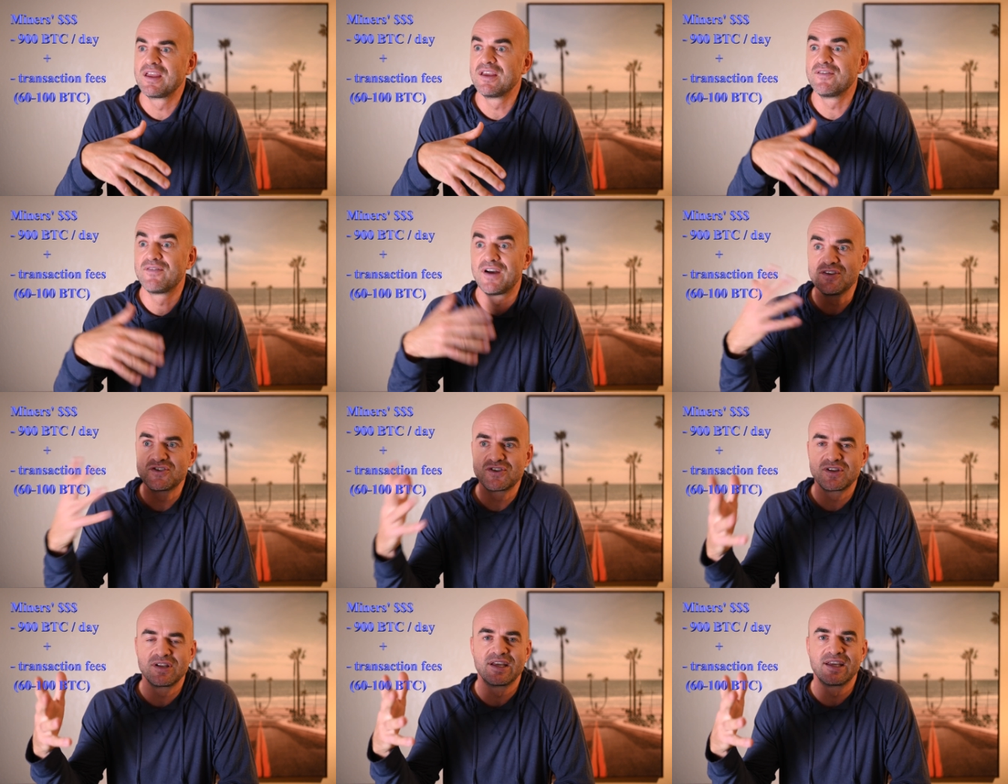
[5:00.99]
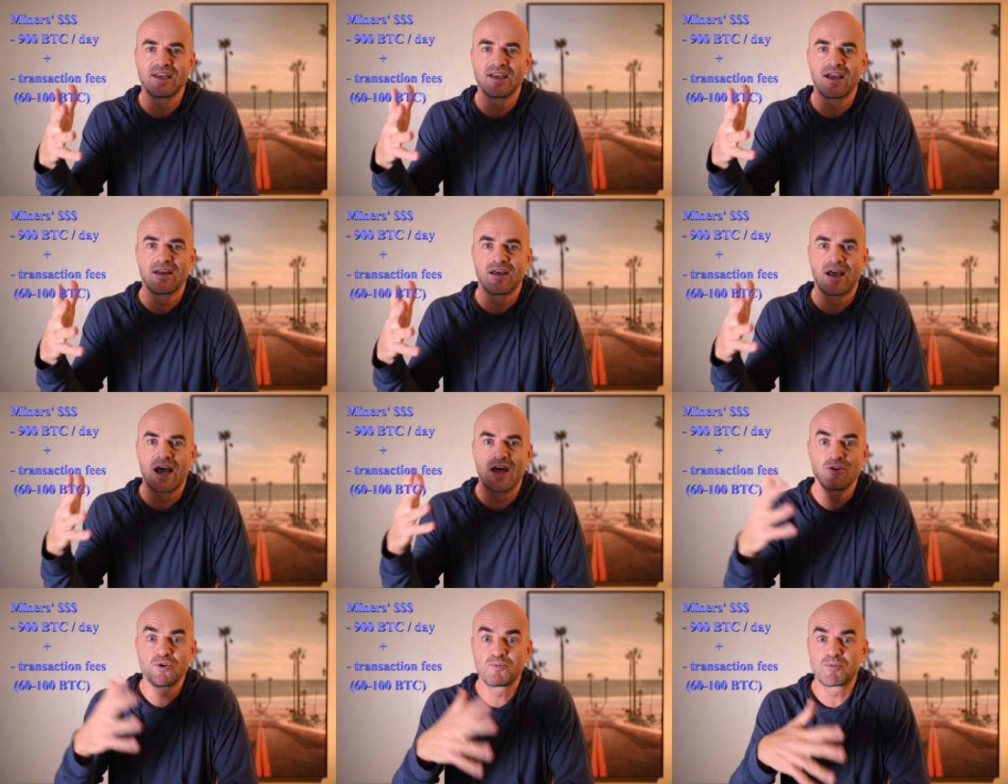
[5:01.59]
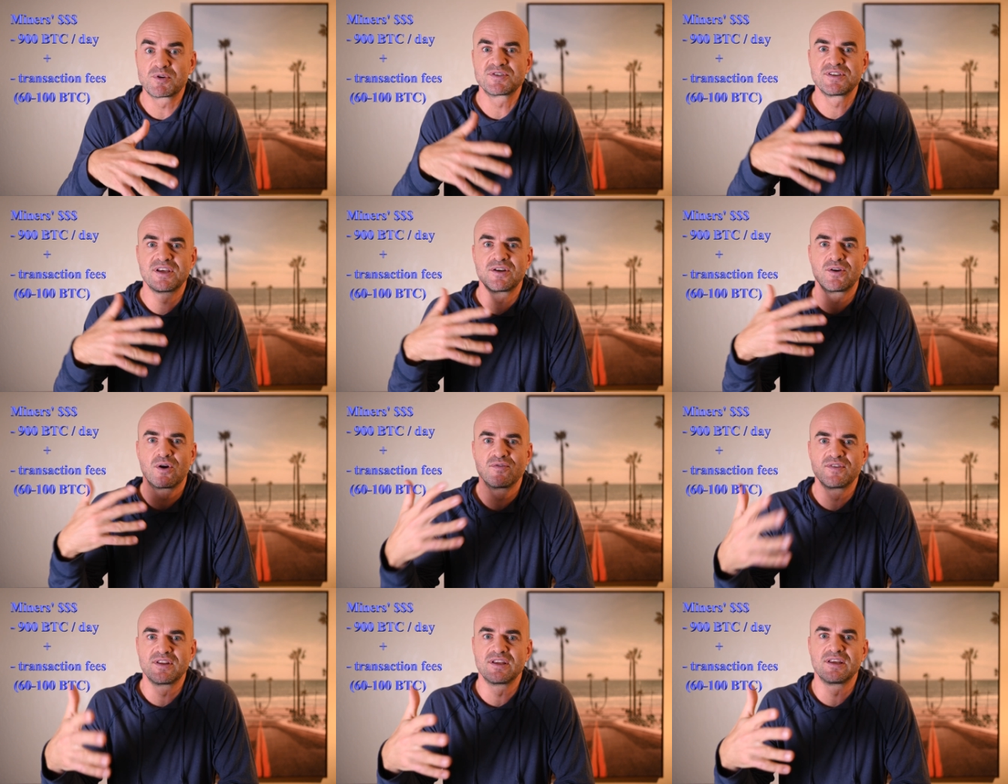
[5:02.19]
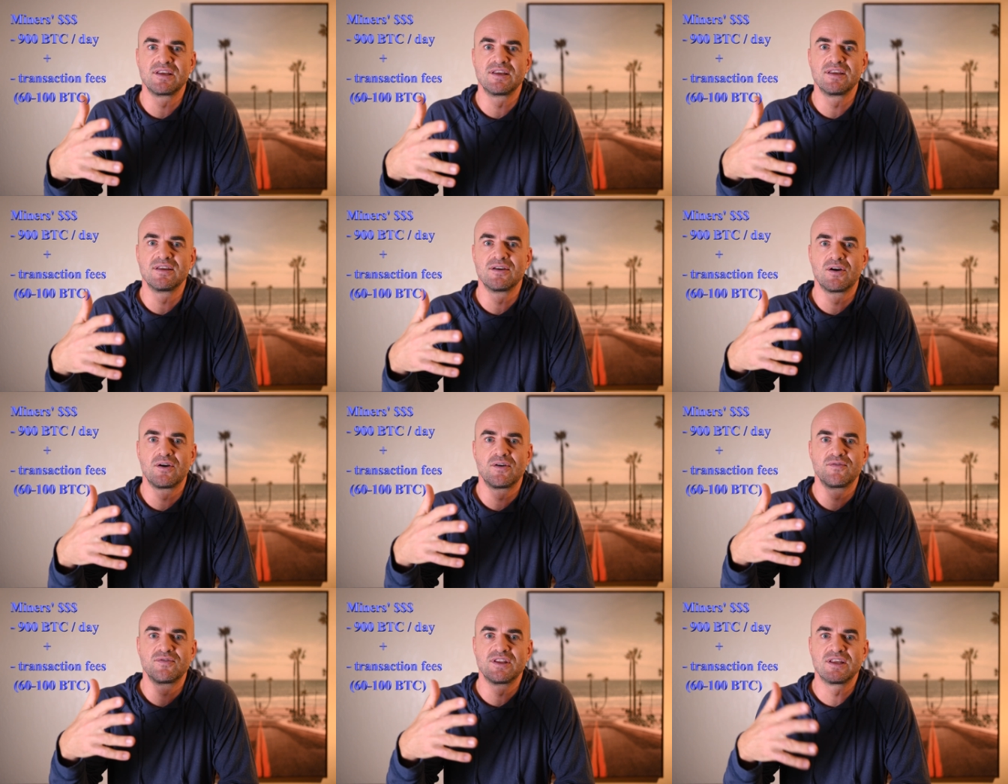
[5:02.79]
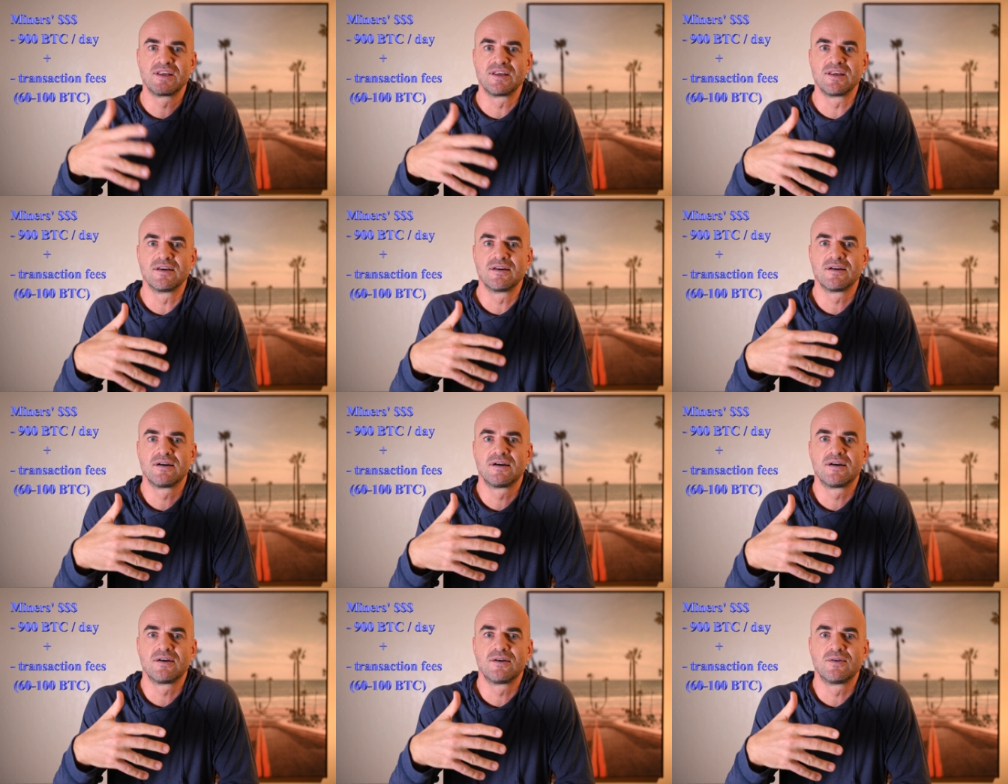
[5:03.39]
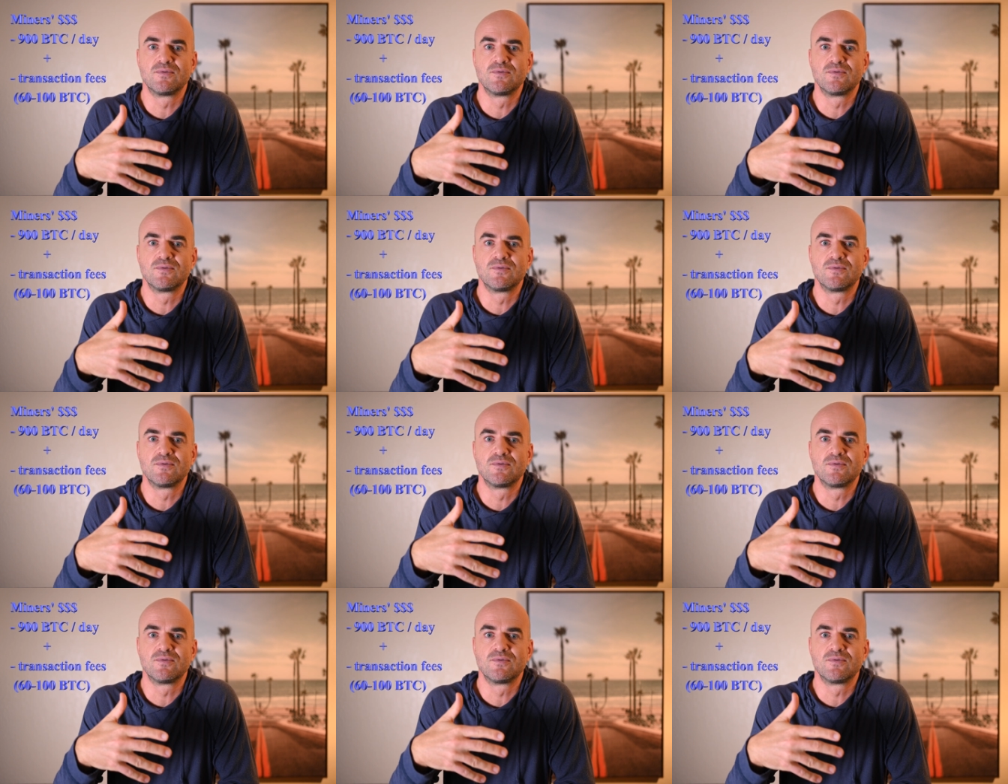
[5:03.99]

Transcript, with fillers: eventually, 100% of the